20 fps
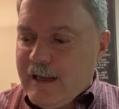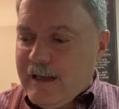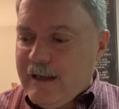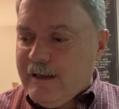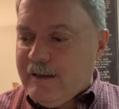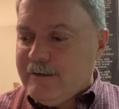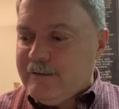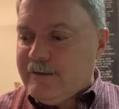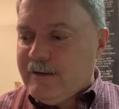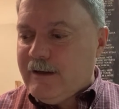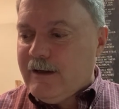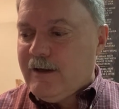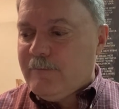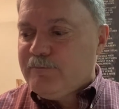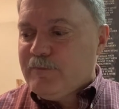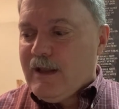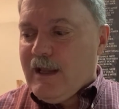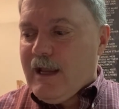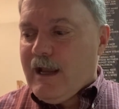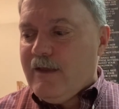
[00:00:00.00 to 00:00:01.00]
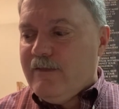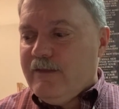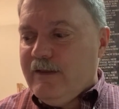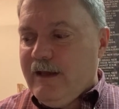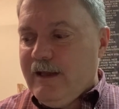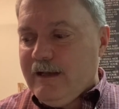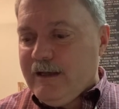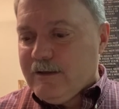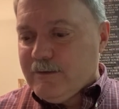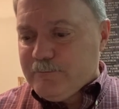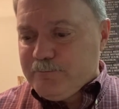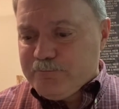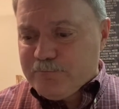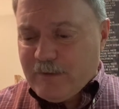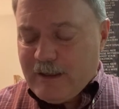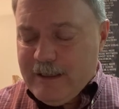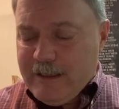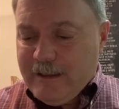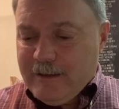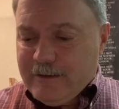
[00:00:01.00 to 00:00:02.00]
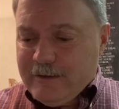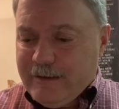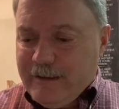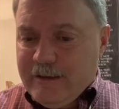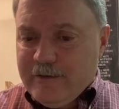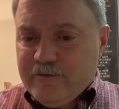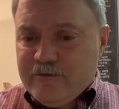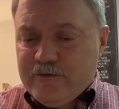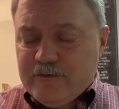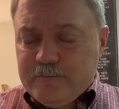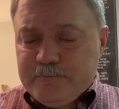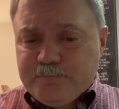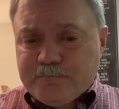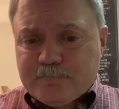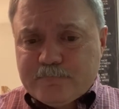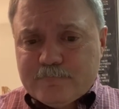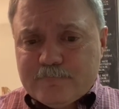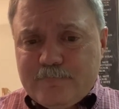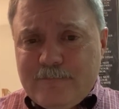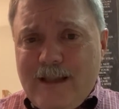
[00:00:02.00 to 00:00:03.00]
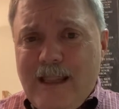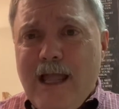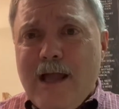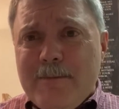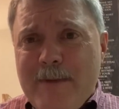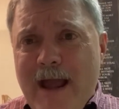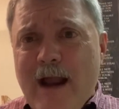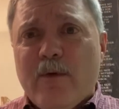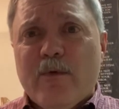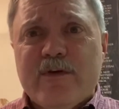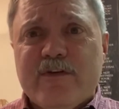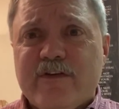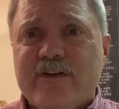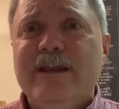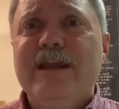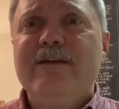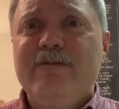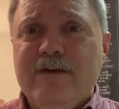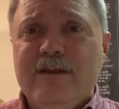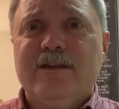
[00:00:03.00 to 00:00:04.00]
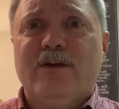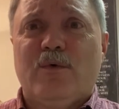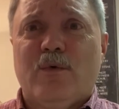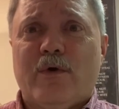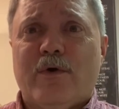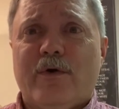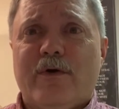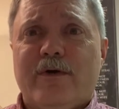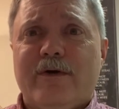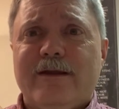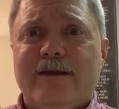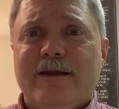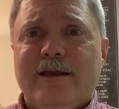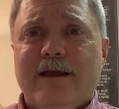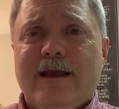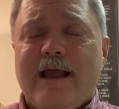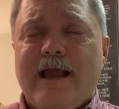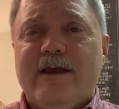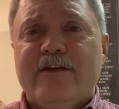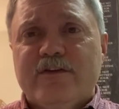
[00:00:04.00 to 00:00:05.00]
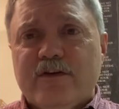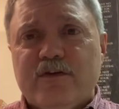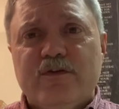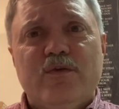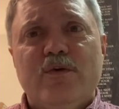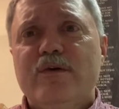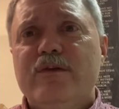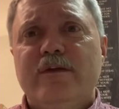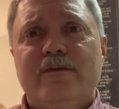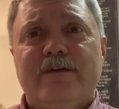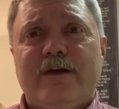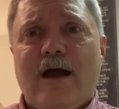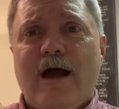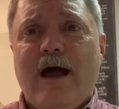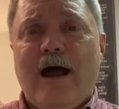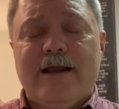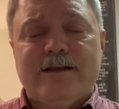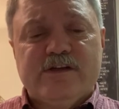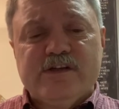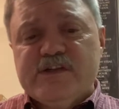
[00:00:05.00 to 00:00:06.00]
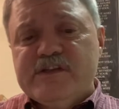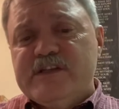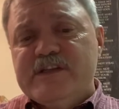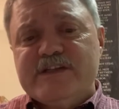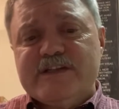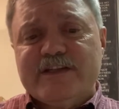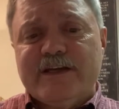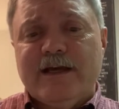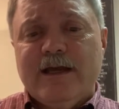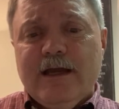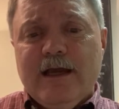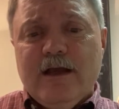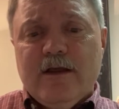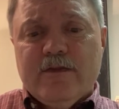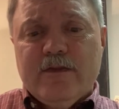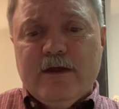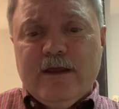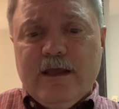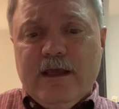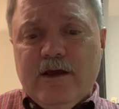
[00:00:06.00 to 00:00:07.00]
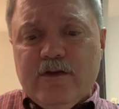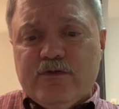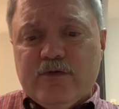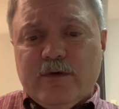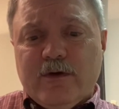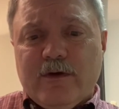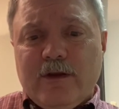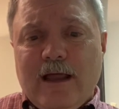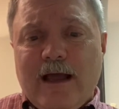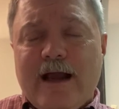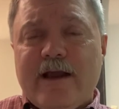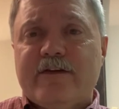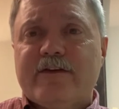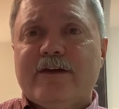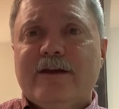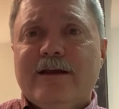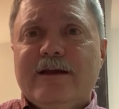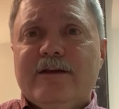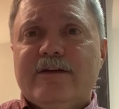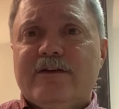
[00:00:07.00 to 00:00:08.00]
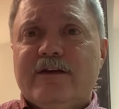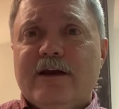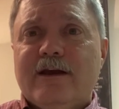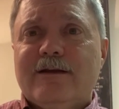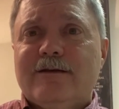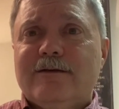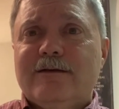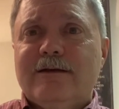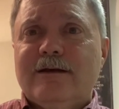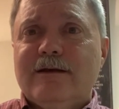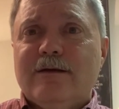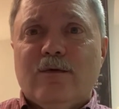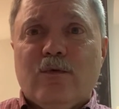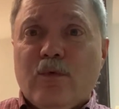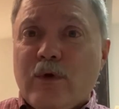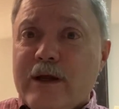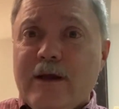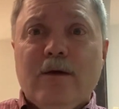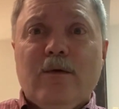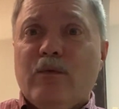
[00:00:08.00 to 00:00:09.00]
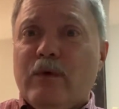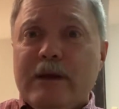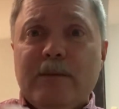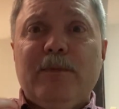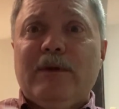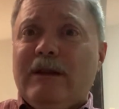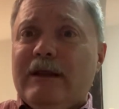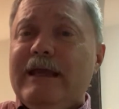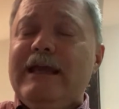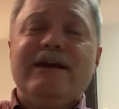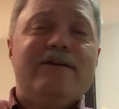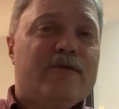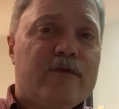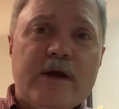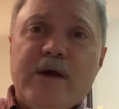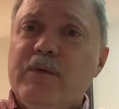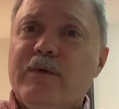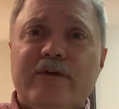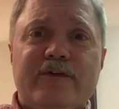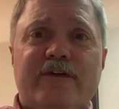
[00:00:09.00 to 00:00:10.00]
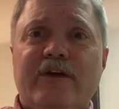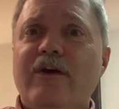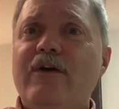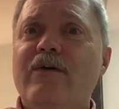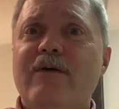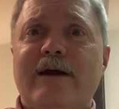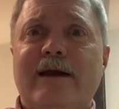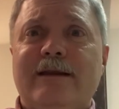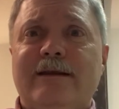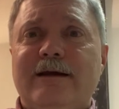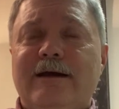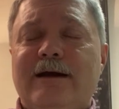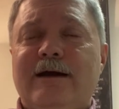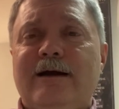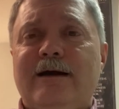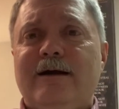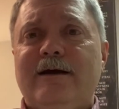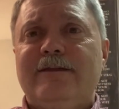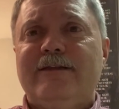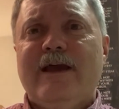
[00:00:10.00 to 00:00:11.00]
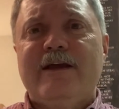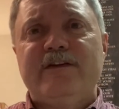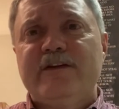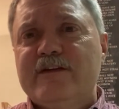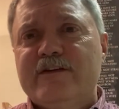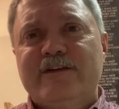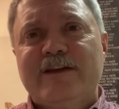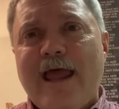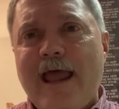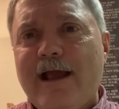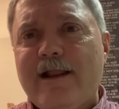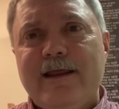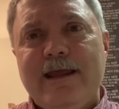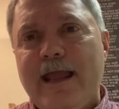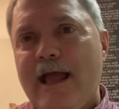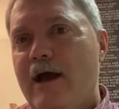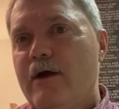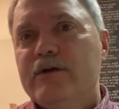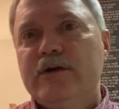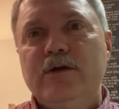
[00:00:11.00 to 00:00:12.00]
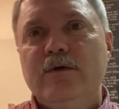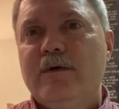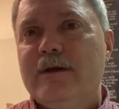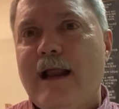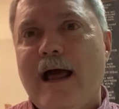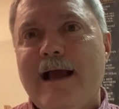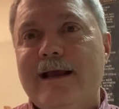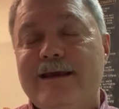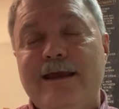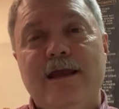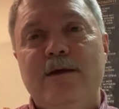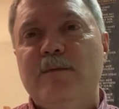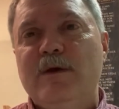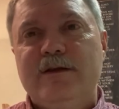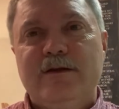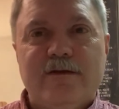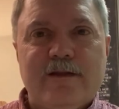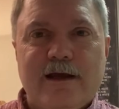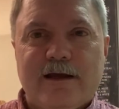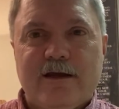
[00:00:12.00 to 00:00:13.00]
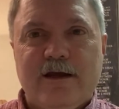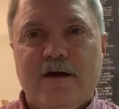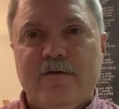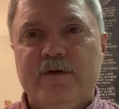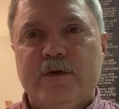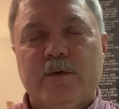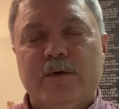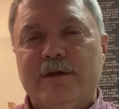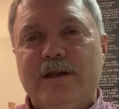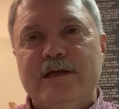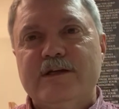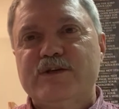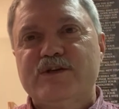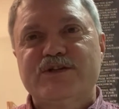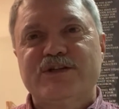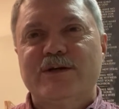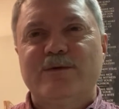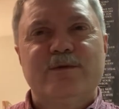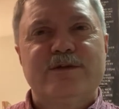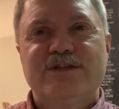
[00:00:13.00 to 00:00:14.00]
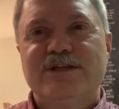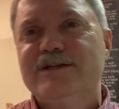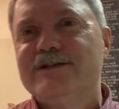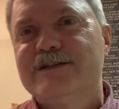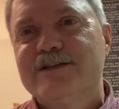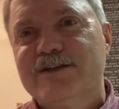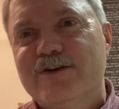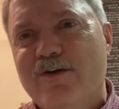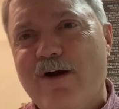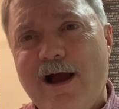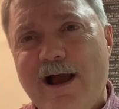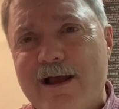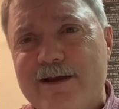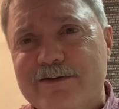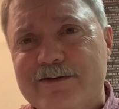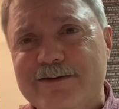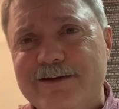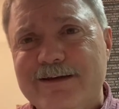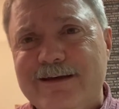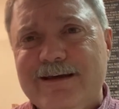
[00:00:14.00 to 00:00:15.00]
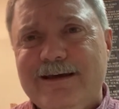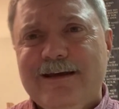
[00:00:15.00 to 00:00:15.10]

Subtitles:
And then it's about receiving the word as the truth of God. Just as the Israelites said, we believe, we will do it. That's exactly how you and I came into that covenant relationship with Jesus Christ.